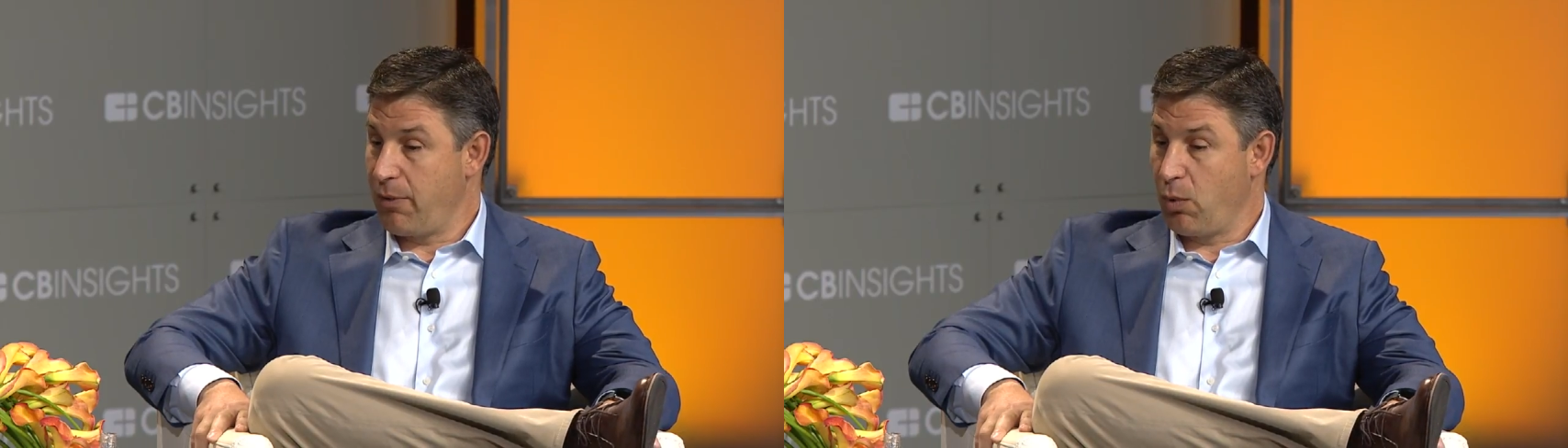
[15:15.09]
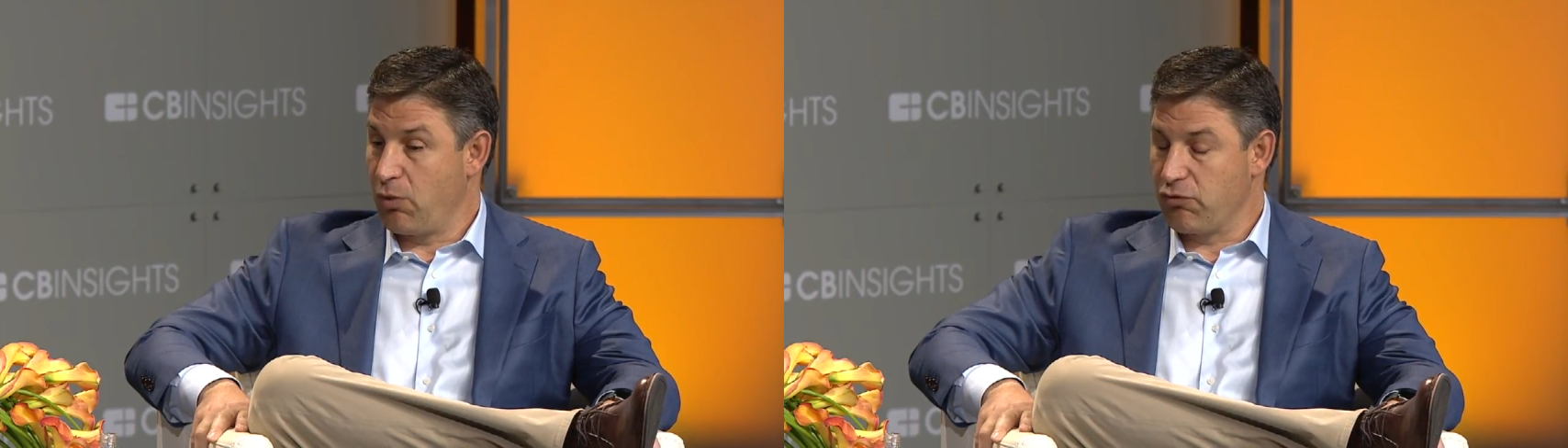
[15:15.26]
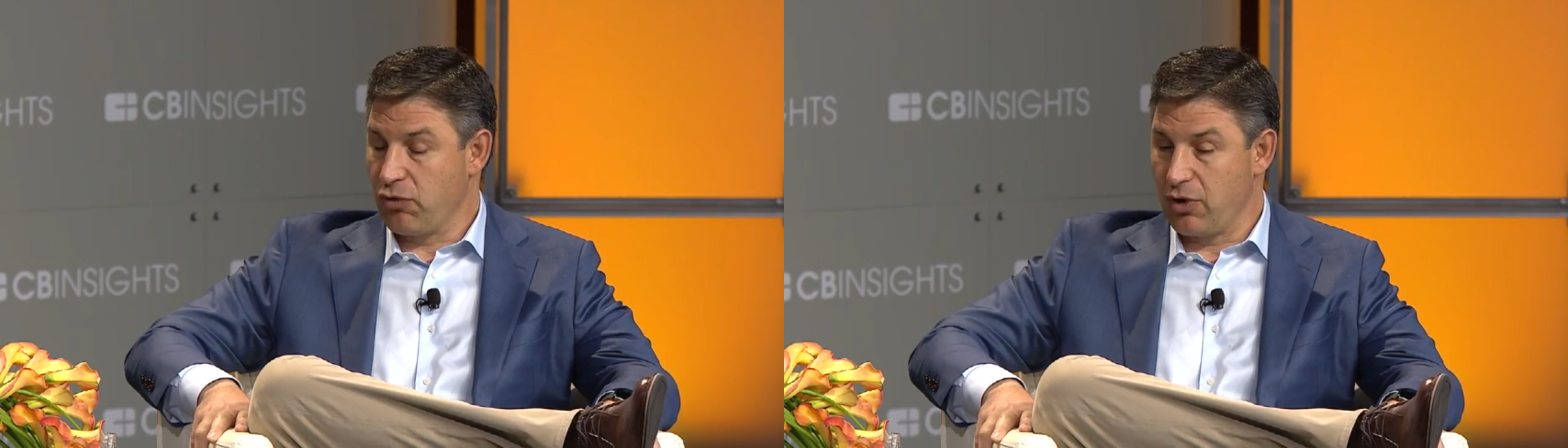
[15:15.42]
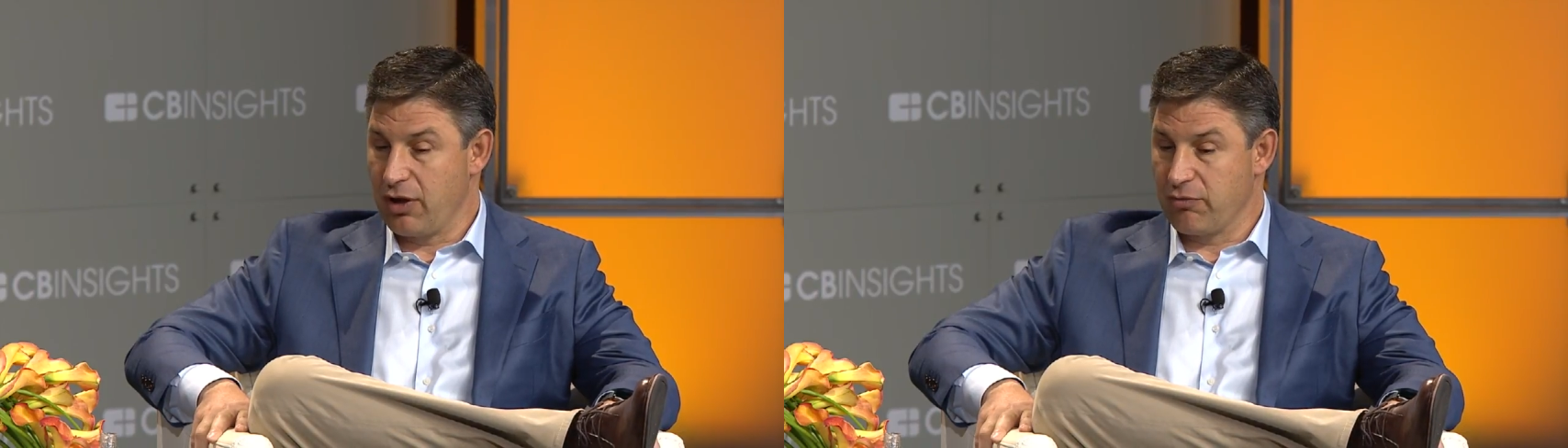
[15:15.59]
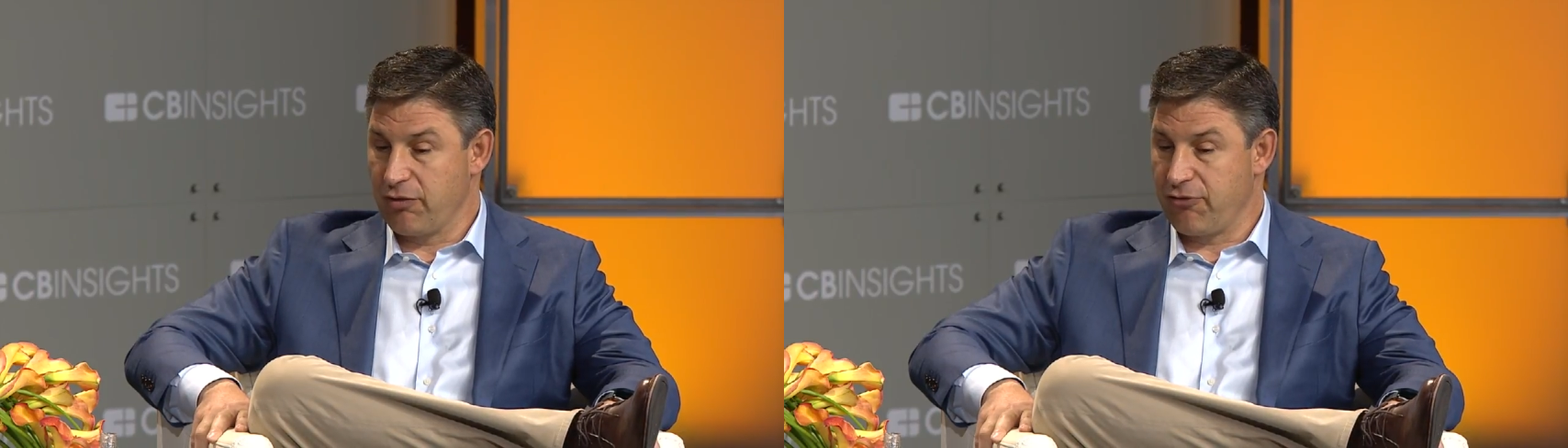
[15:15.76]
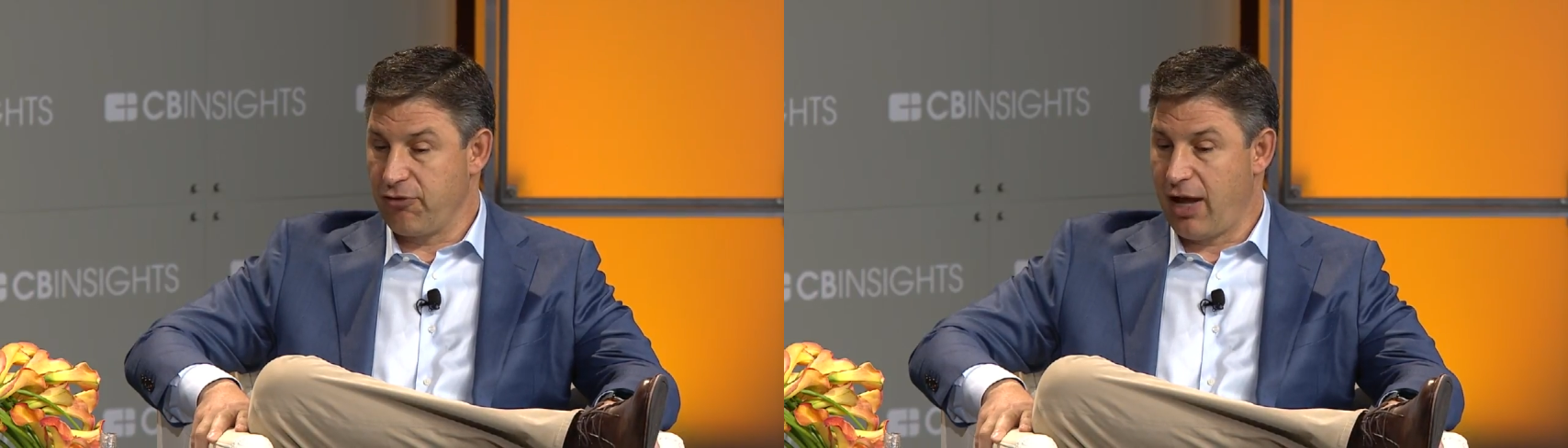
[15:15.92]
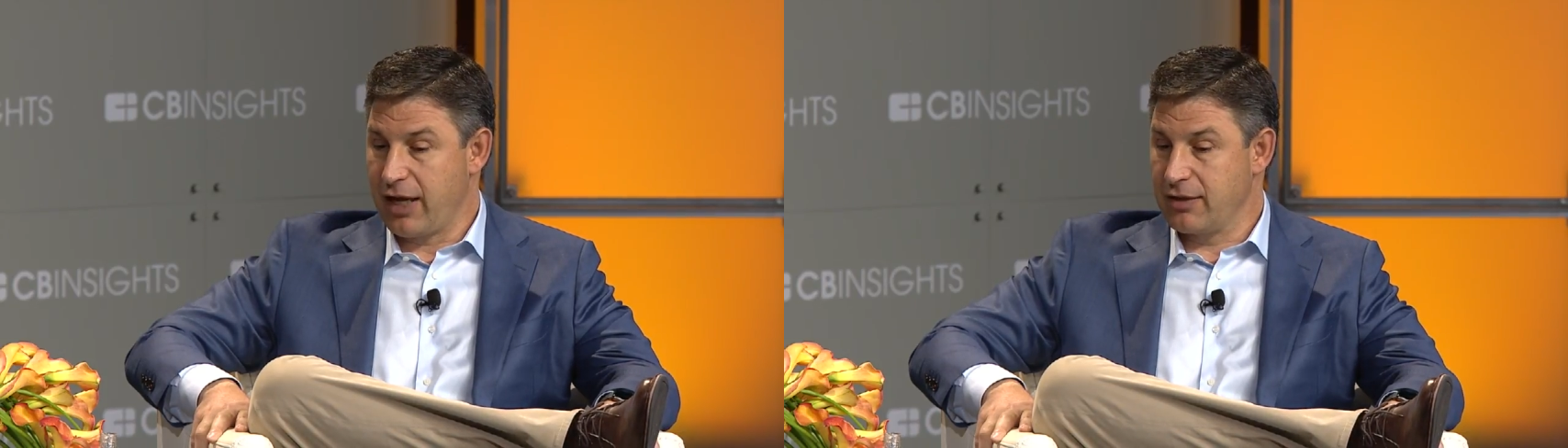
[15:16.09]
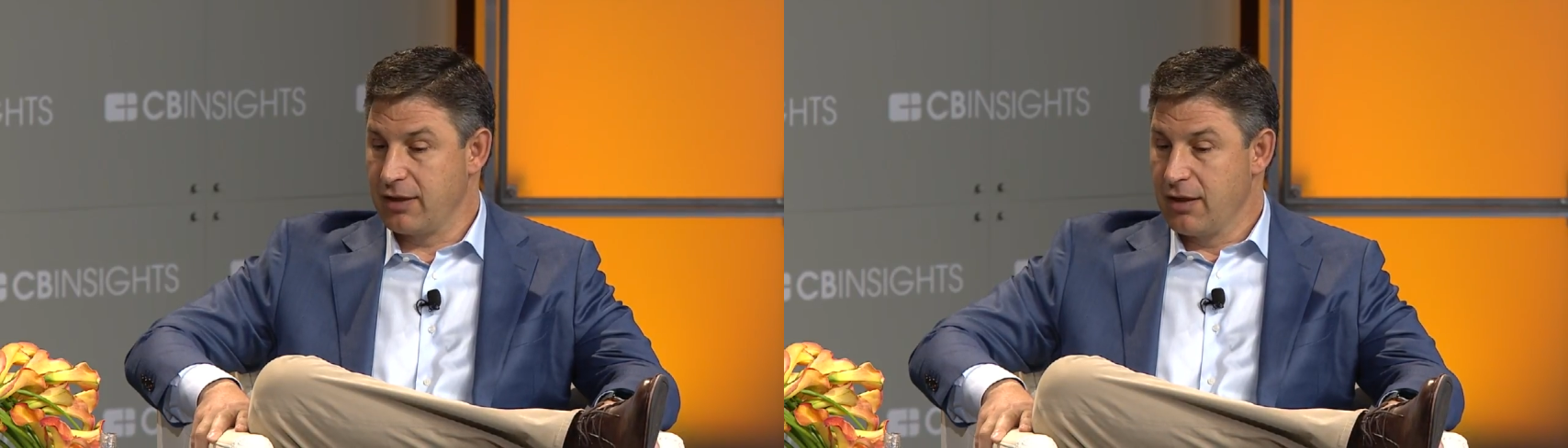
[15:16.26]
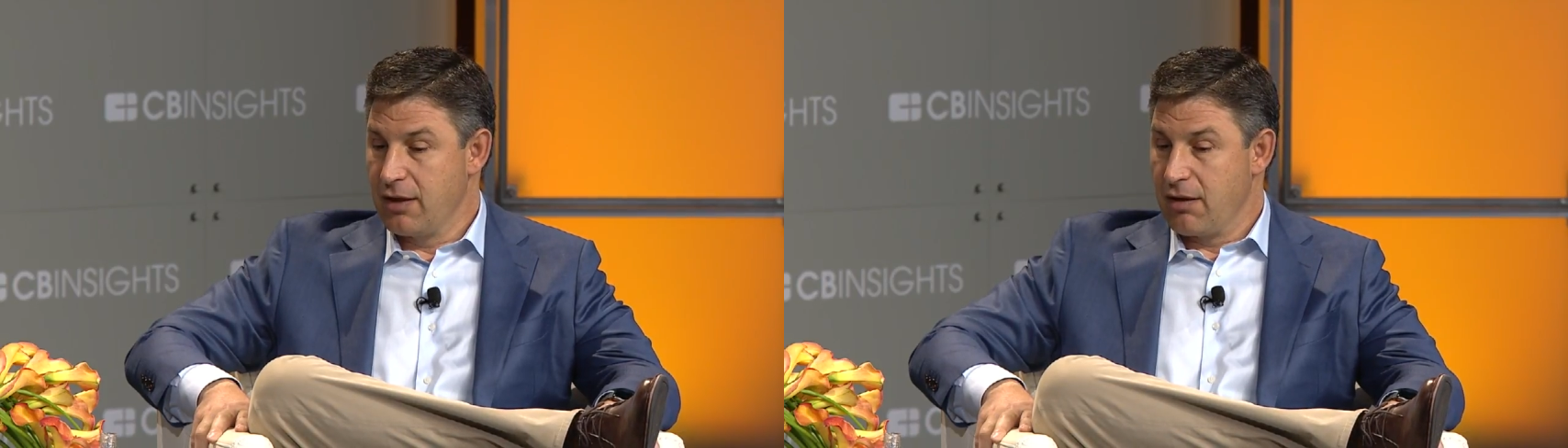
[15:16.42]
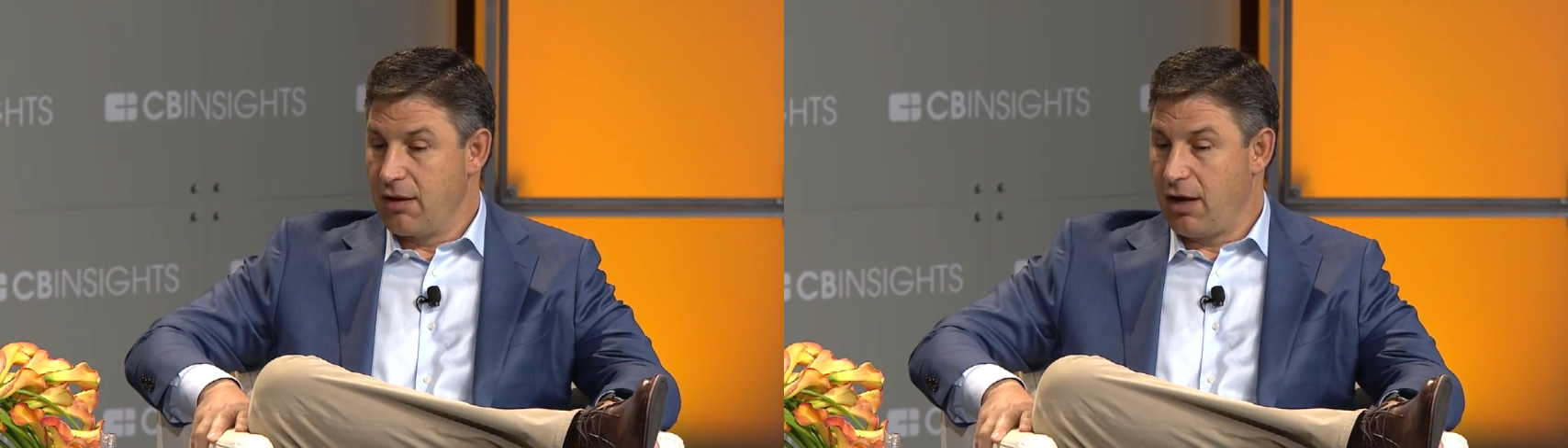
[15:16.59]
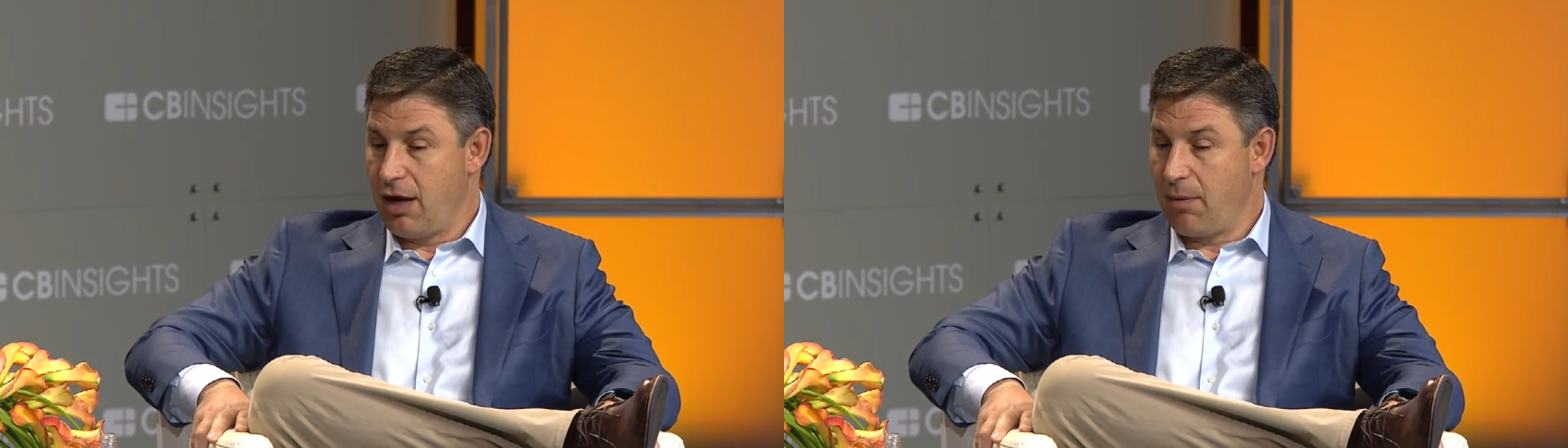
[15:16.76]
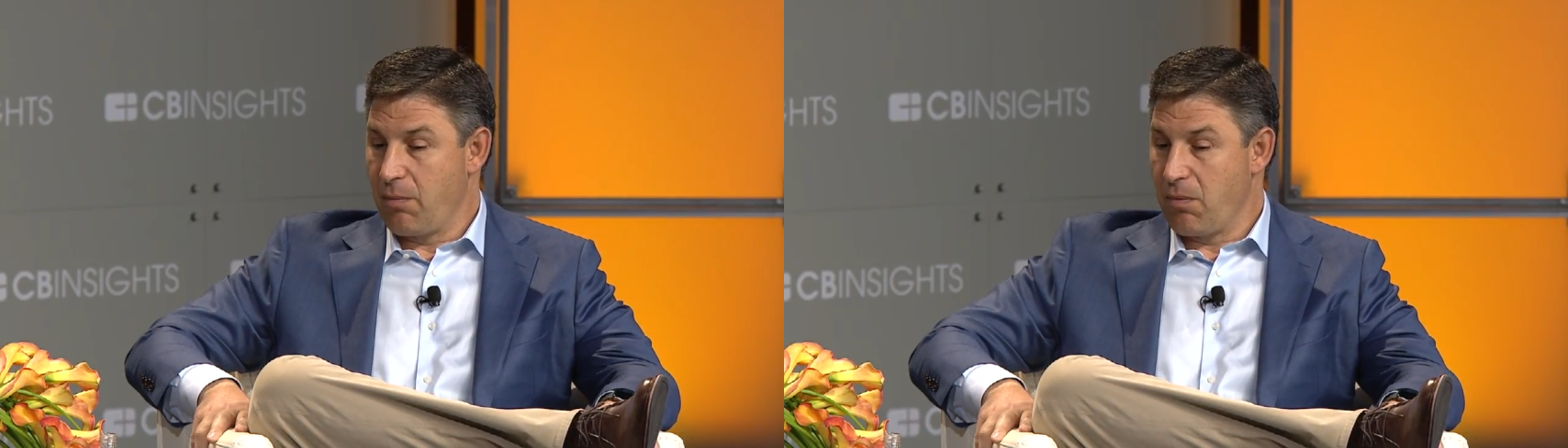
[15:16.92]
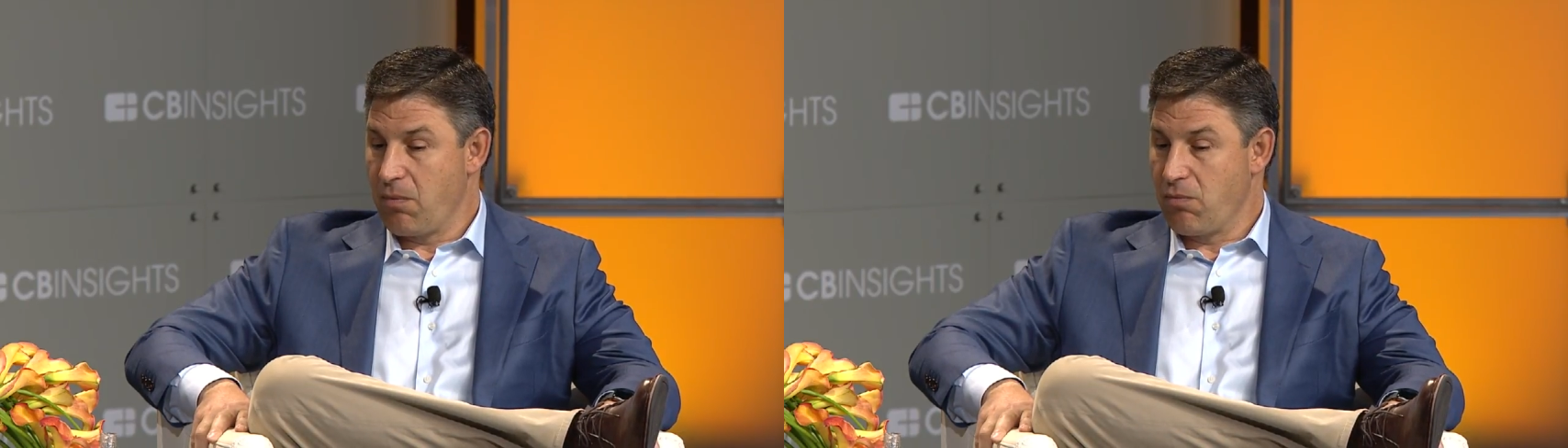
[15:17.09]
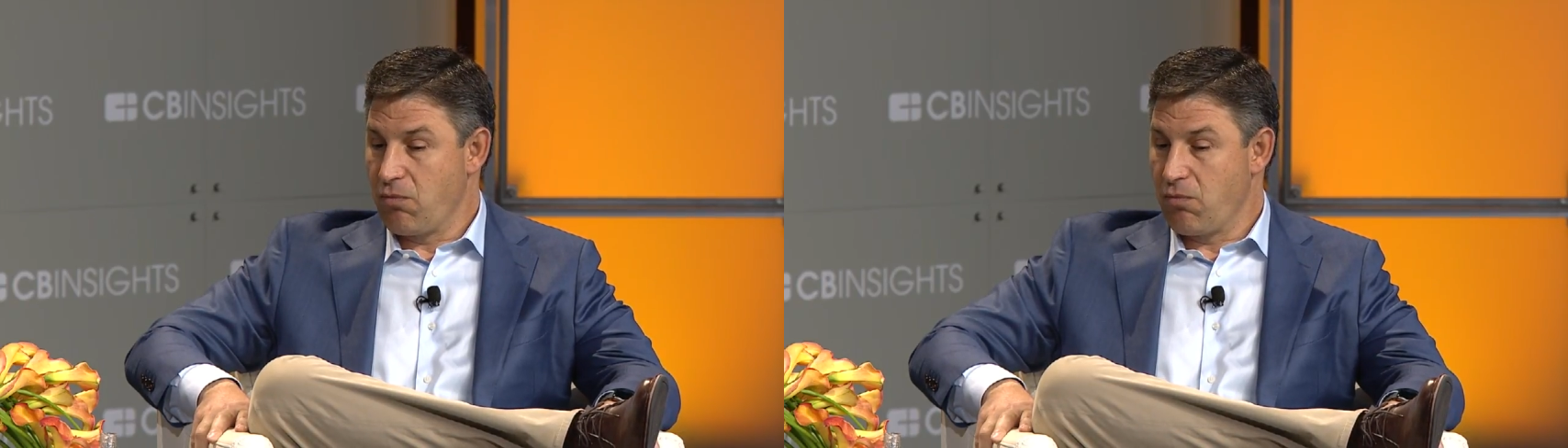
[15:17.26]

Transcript: will really reflect um,